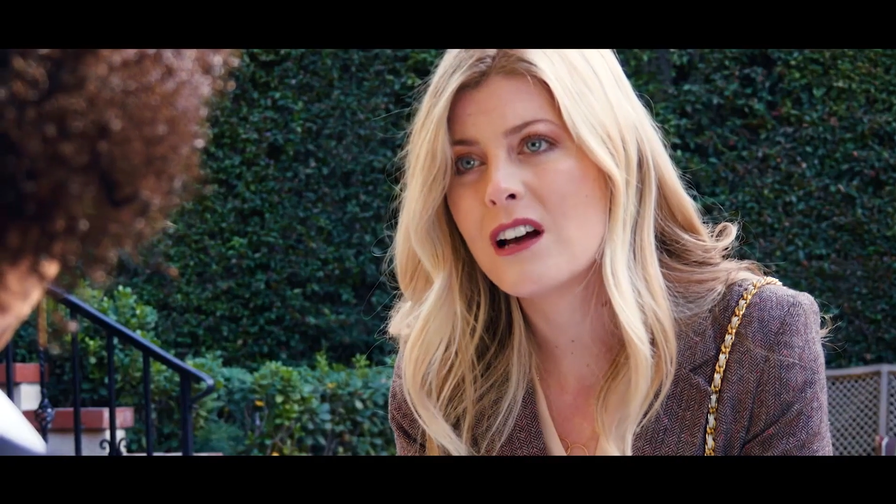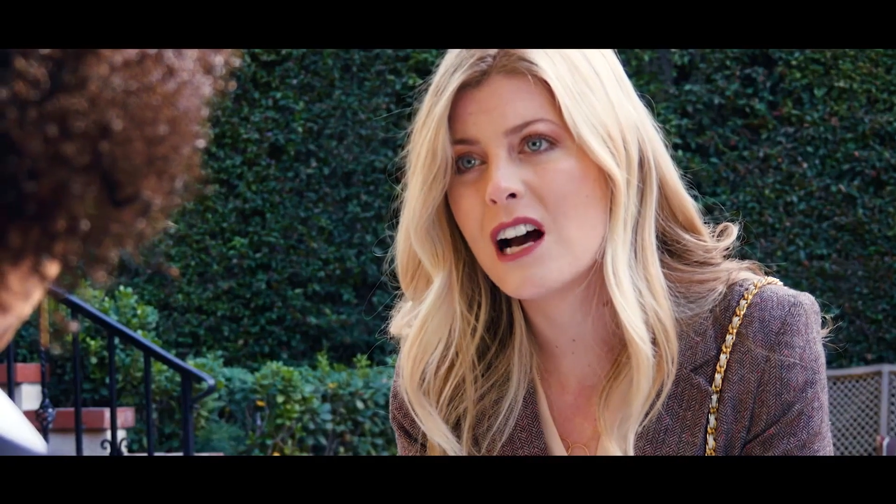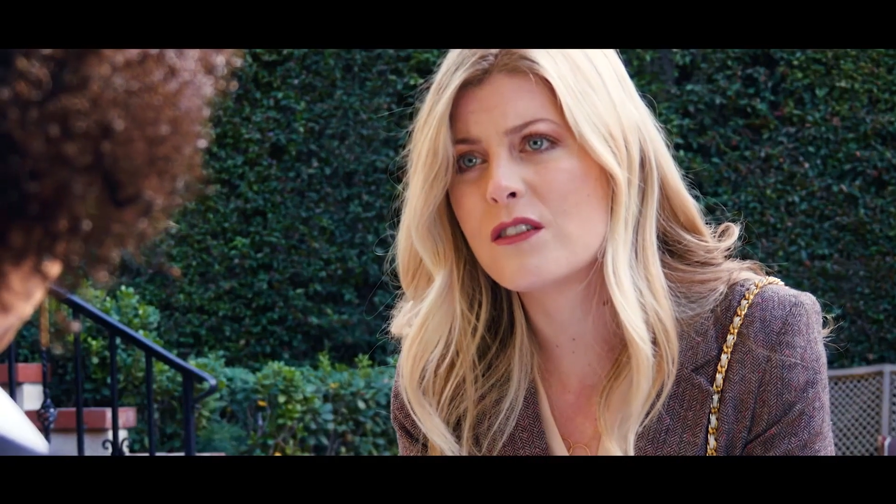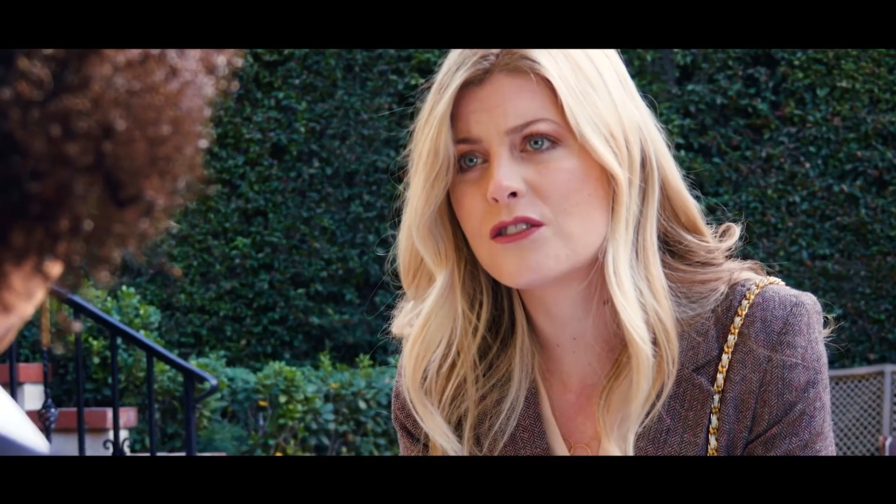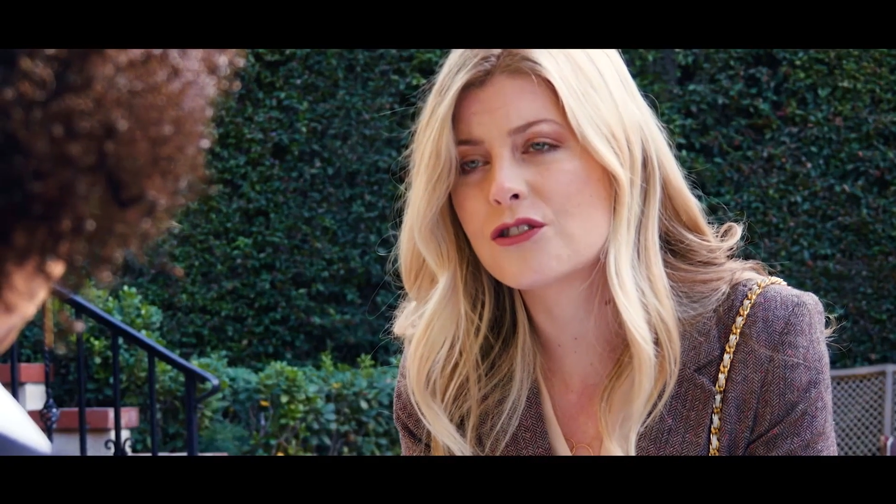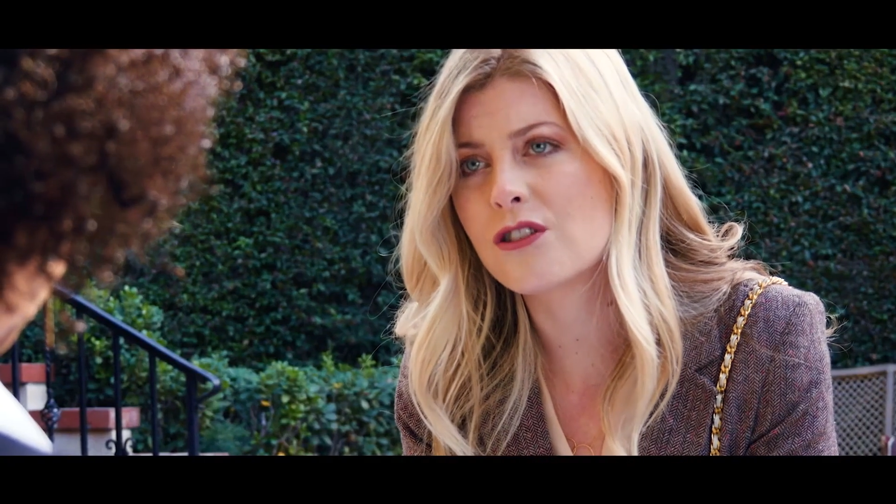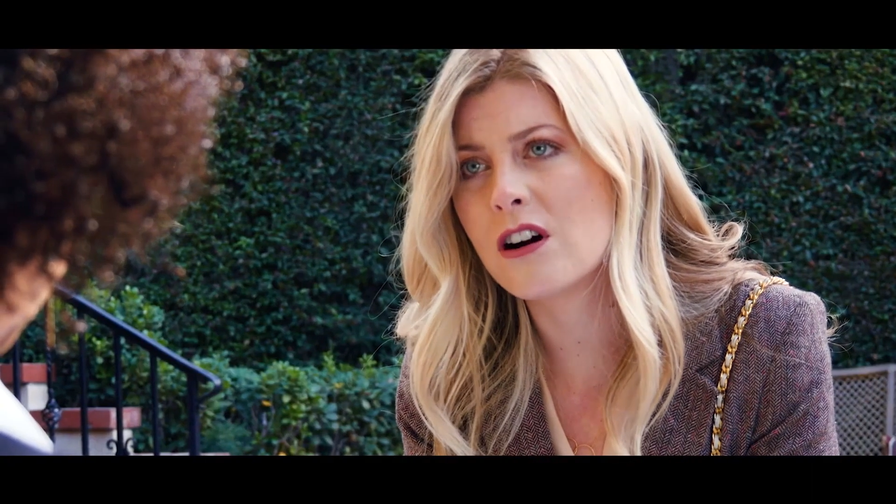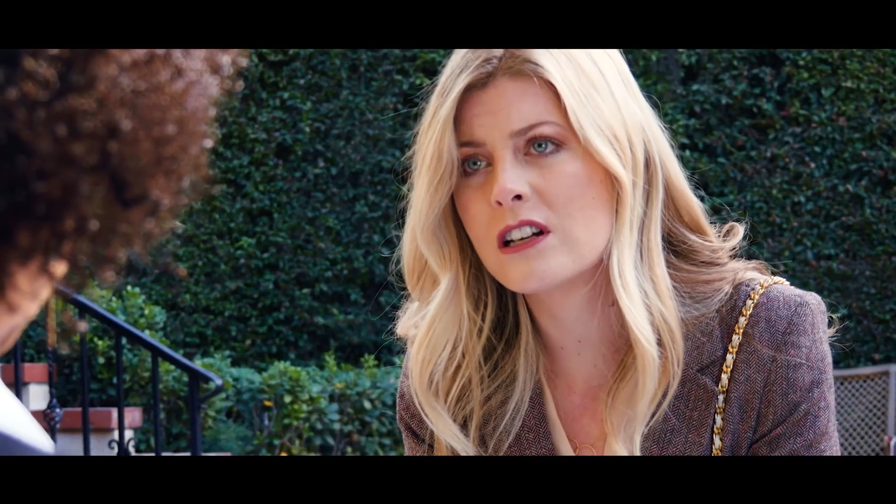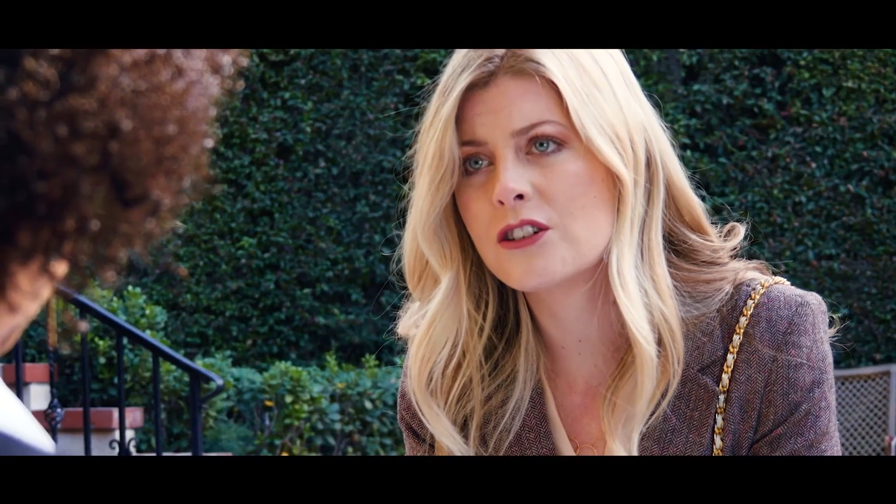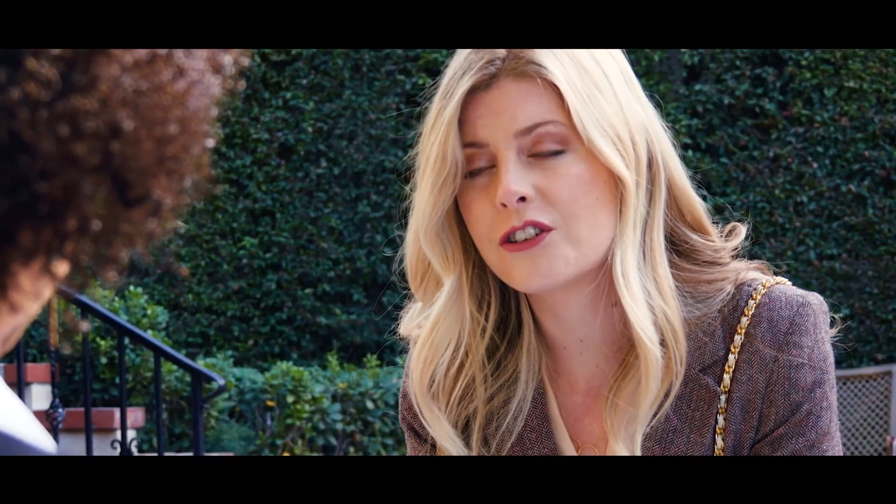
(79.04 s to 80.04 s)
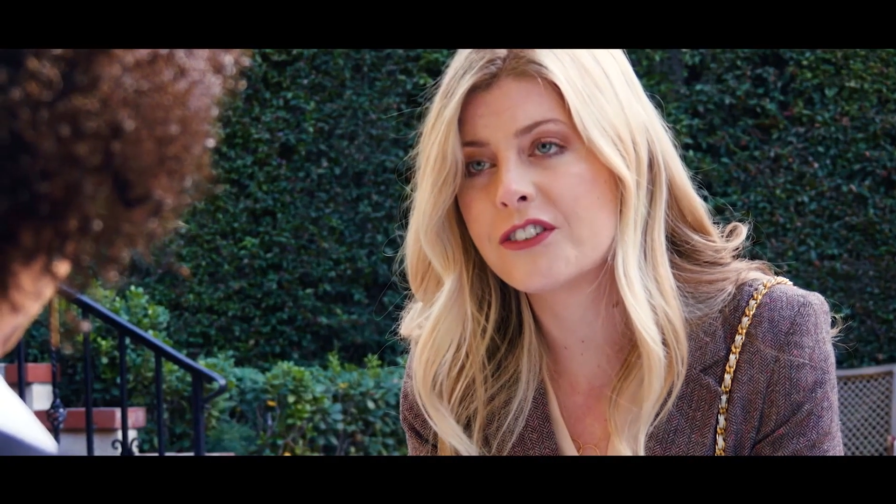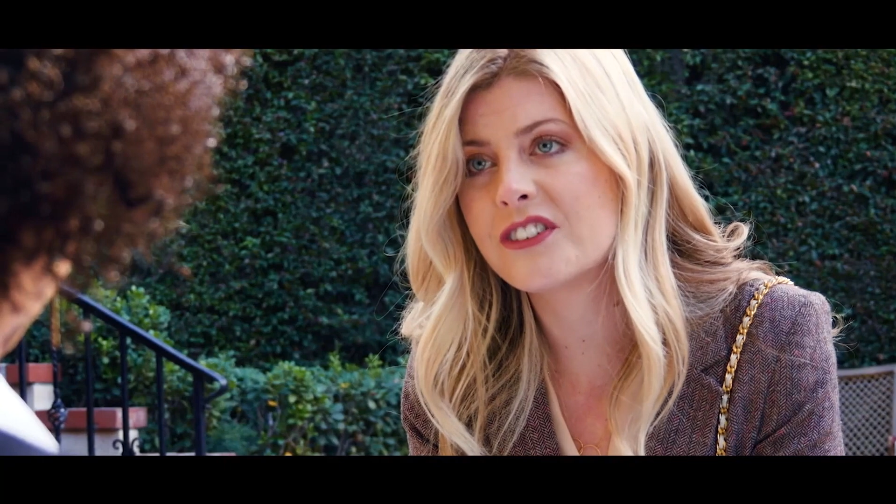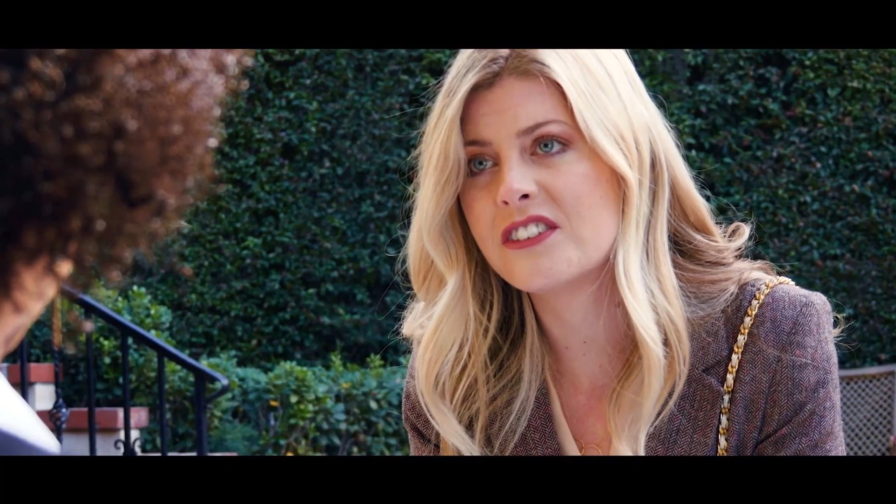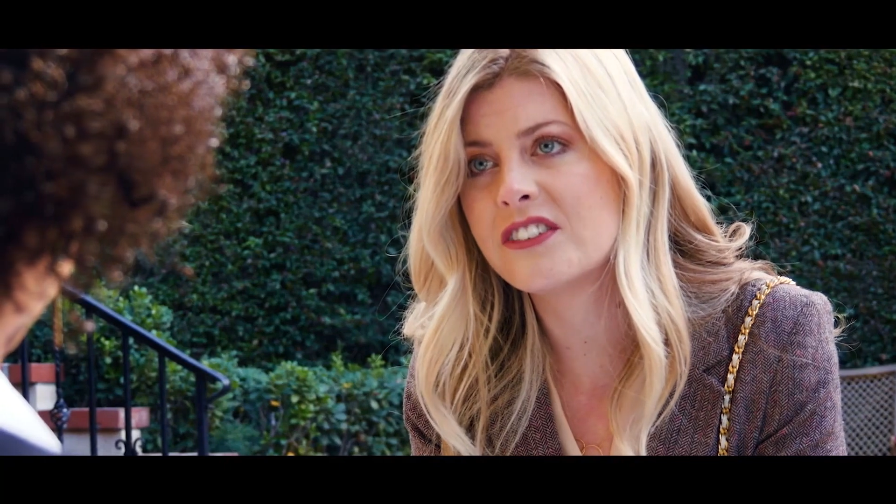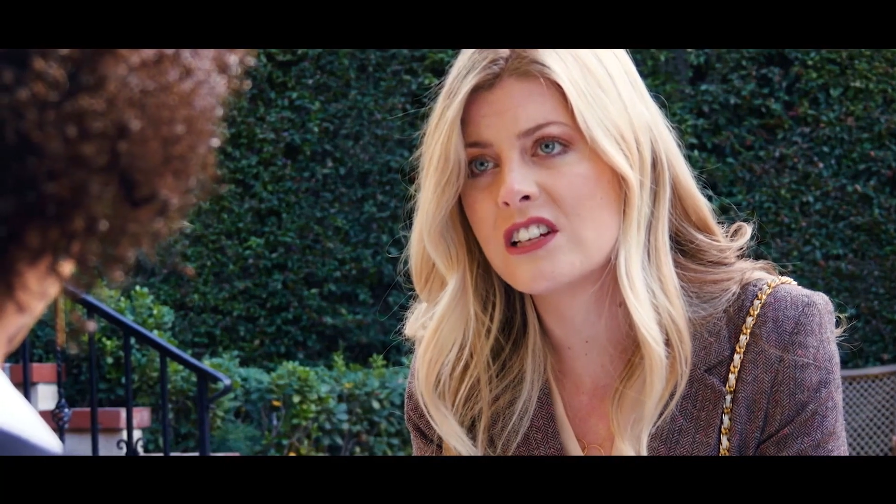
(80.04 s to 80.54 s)
have a strong interest
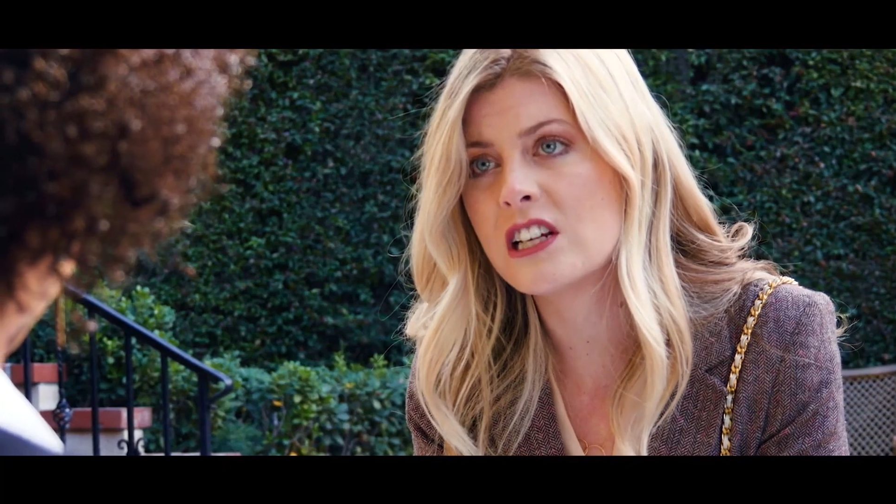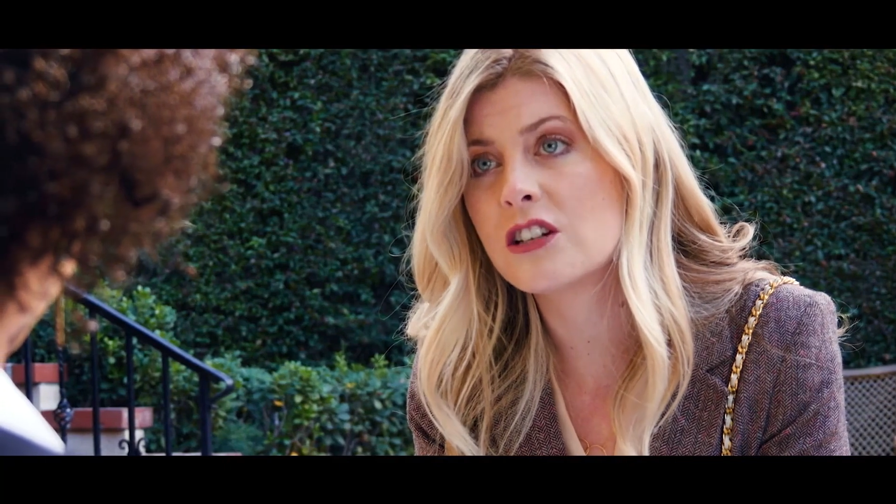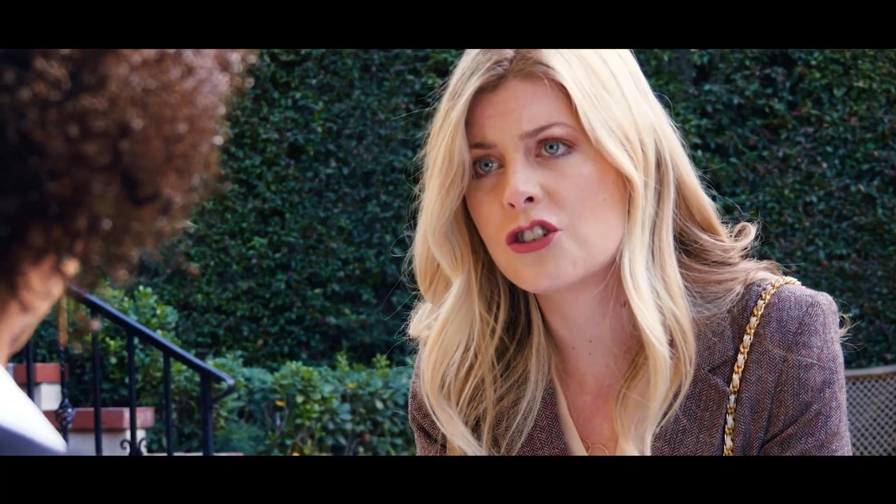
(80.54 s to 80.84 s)
in seeing